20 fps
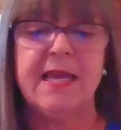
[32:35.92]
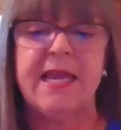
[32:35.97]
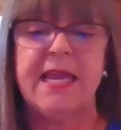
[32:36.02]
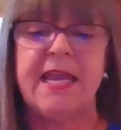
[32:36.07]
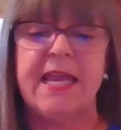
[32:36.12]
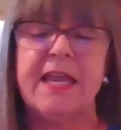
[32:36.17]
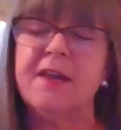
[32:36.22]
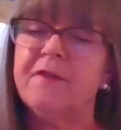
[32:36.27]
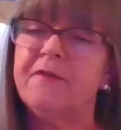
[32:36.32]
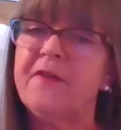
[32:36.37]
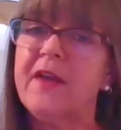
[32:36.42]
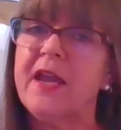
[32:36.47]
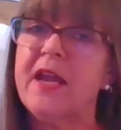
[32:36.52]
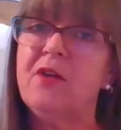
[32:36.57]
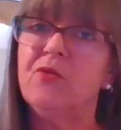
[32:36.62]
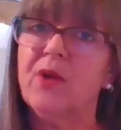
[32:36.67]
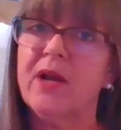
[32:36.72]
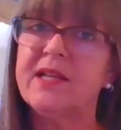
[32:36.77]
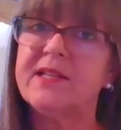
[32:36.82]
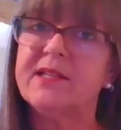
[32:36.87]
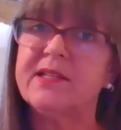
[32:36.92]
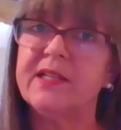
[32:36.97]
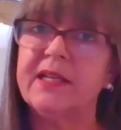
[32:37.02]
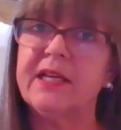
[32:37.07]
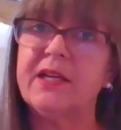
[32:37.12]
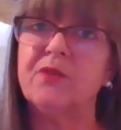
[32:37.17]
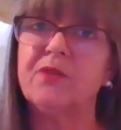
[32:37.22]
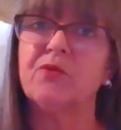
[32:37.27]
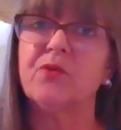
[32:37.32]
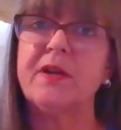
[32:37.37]
If a resident
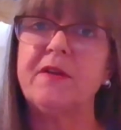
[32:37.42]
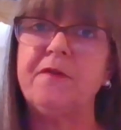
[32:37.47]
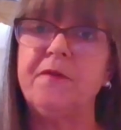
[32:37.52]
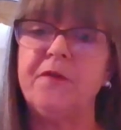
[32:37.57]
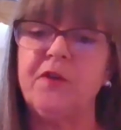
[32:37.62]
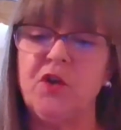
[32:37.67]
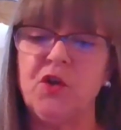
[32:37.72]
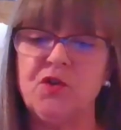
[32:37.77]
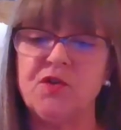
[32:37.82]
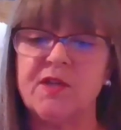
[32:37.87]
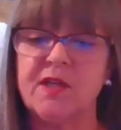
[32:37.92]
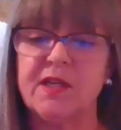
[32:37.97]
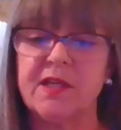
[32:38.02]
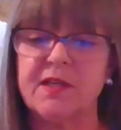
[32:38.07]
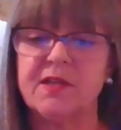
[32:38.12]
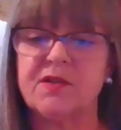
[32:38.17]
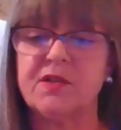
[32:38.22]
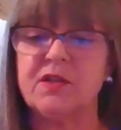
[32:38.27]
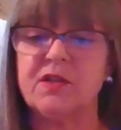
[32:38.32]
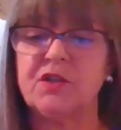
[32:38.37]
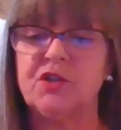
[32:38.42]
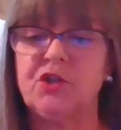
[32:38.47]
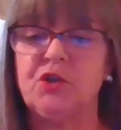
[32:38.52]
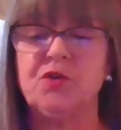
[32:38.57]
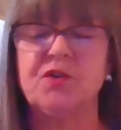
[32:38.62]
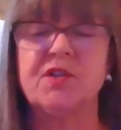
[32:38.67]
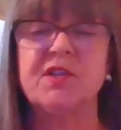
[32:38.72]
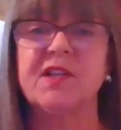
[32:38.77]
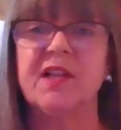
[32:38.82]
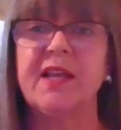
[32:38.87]
refuses to
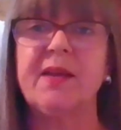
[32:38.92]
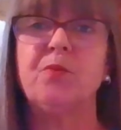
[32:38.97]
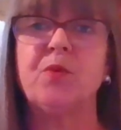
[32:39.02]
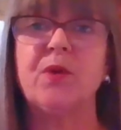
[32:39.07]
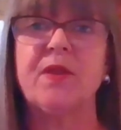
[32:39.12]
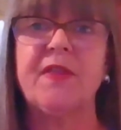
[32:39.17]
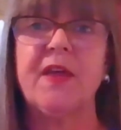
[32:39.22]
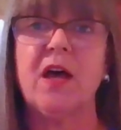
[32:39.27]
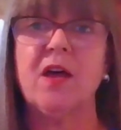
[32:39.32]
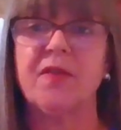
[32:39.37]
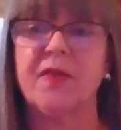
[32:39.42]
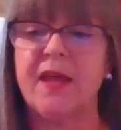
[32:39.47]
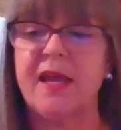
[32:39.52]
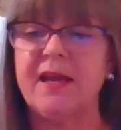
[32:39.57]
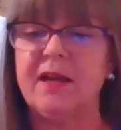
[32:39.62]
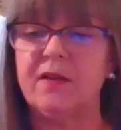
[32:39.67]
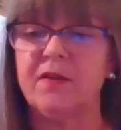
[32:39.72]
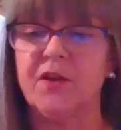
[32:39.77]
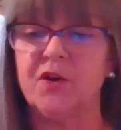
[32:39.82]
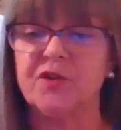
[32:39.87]
sleep without their